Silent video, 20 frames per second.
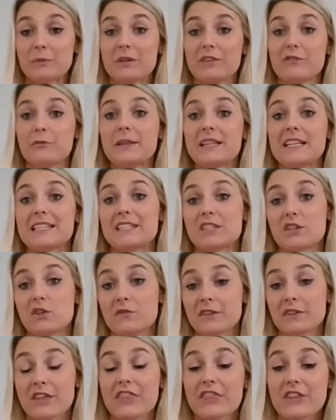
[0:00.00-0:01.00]
we've placed
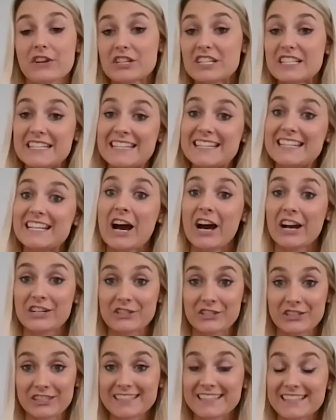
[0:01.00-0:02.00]
over
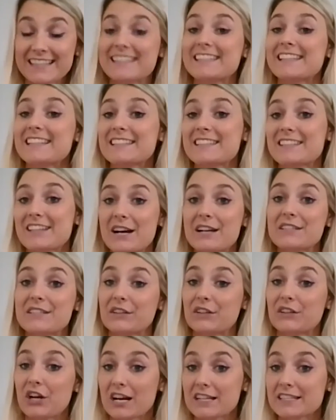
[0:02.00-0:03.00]
1,300 assistance dogs
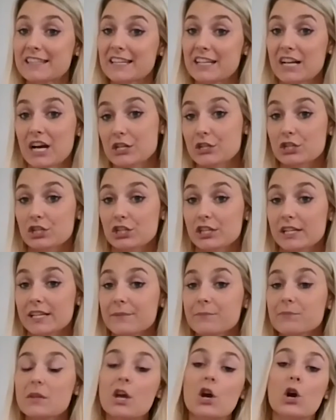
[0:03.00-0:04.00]
across the
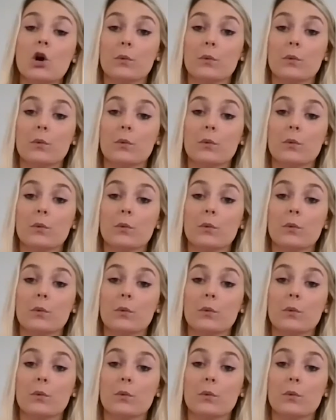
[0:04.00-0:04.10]
country.